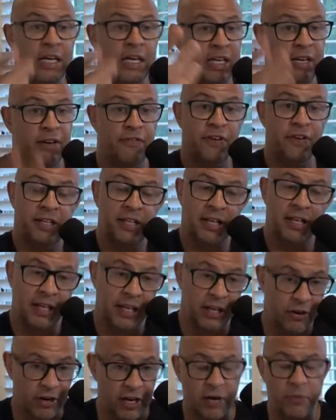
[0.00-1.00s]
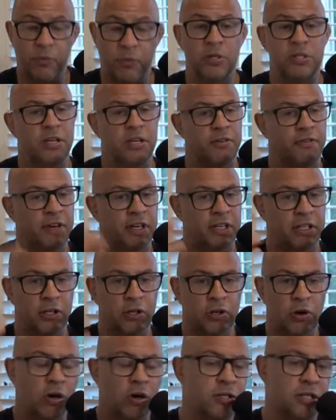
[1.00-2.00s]
it affected Leon Edwards, it
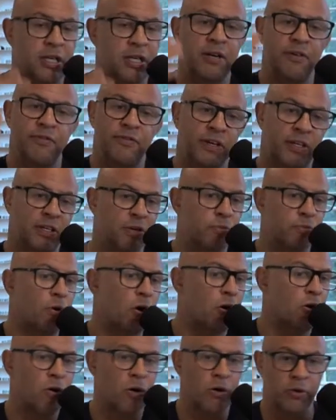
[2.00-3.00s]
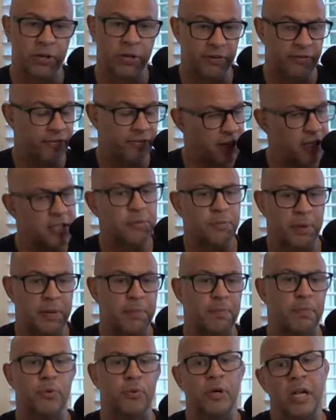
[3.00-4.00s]
affected Costa, it affected Rockhold, it affects
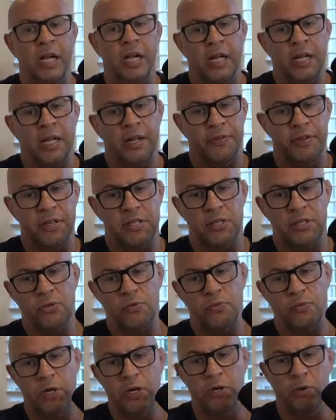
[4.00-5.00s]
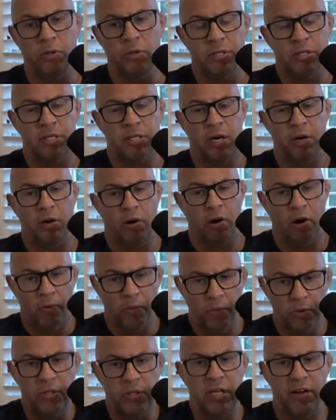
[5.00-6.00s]
people. This is real. And so I
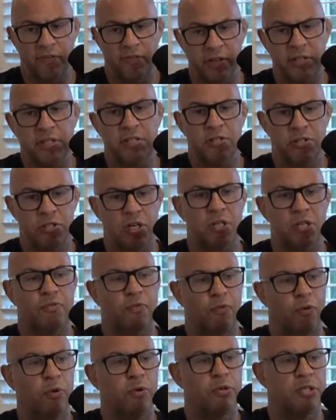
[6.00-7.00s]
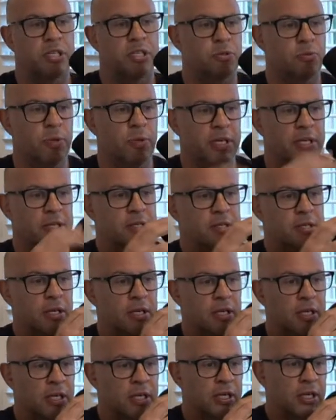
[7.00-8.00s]
would definitely suggest 4 to 6 weeks.
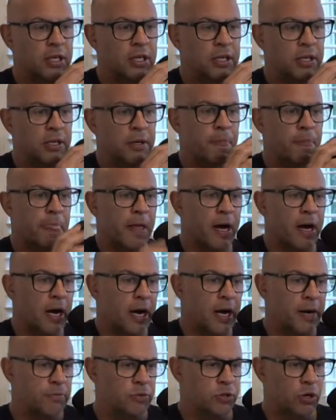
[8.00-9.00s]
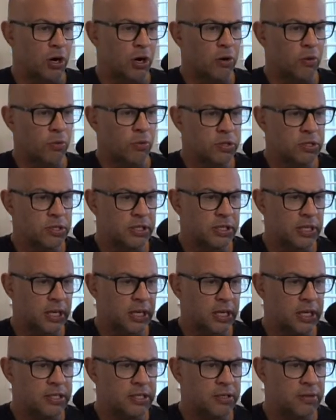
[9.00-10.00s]
Tiger Woods
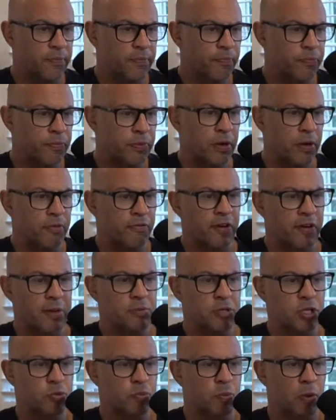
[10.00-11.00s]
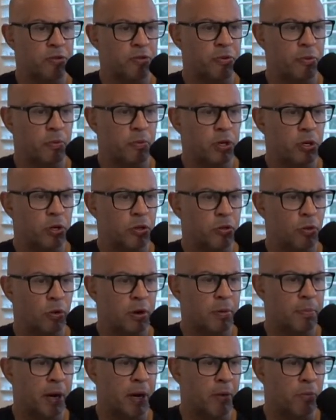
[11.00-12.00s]
says, Fab, just wondering what you
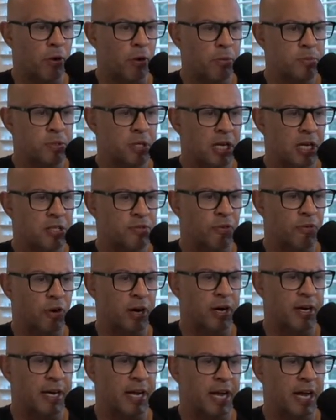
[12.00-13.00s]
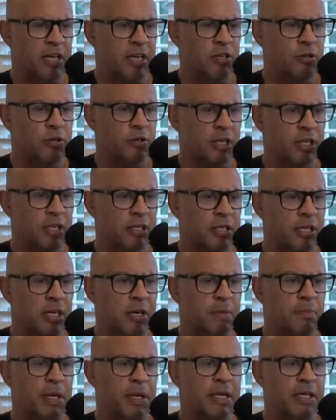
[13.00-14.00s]
thought about Rob's last fight and how you think
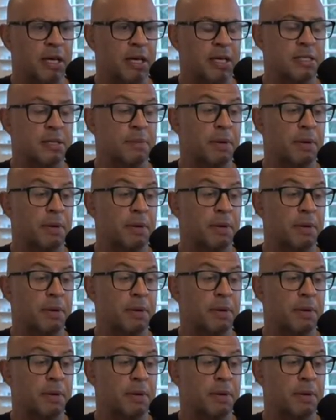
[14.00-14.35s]
DDP does